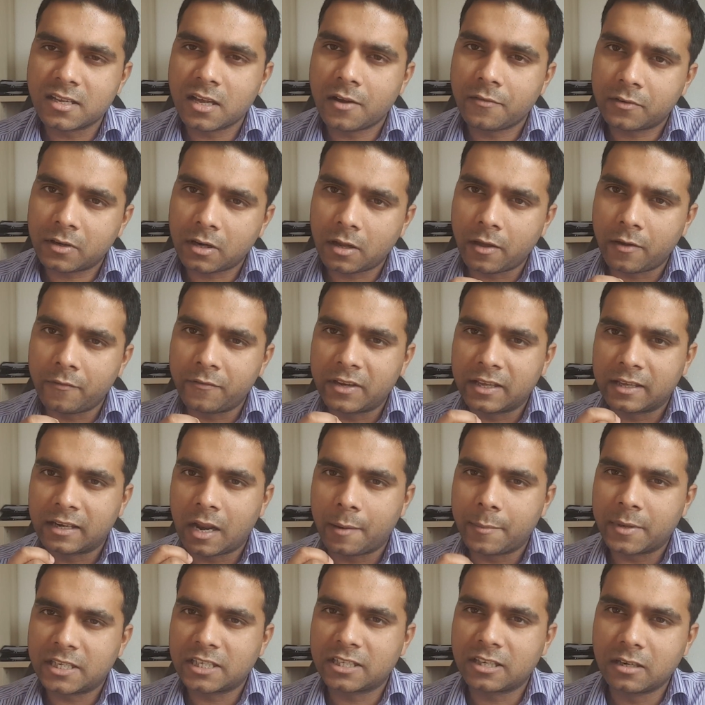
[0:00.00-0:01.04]
after every
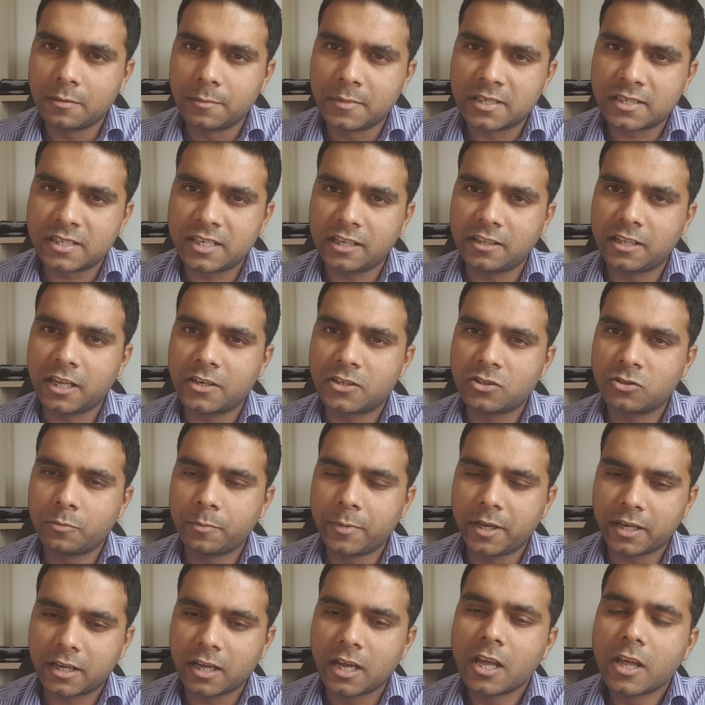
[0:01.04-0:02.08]
grammatical mistake that you
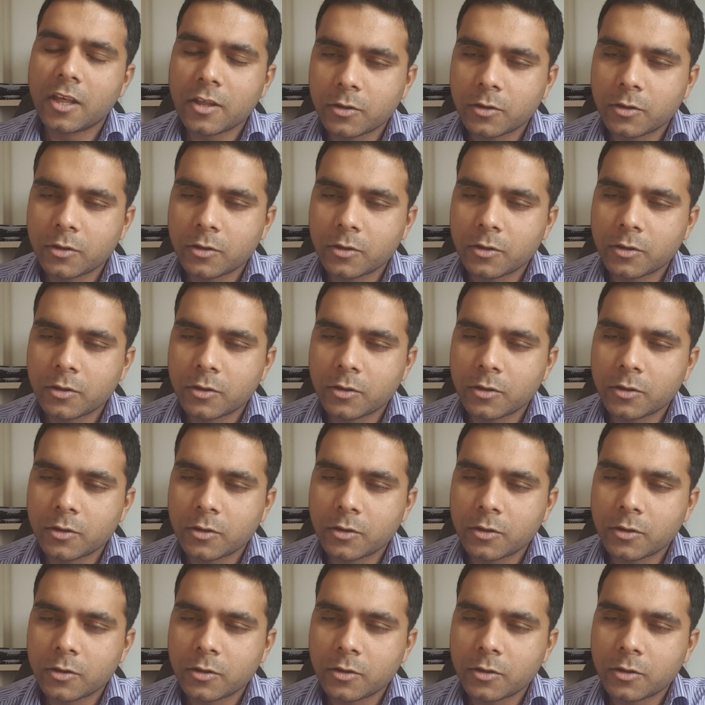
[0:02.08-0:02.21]
make.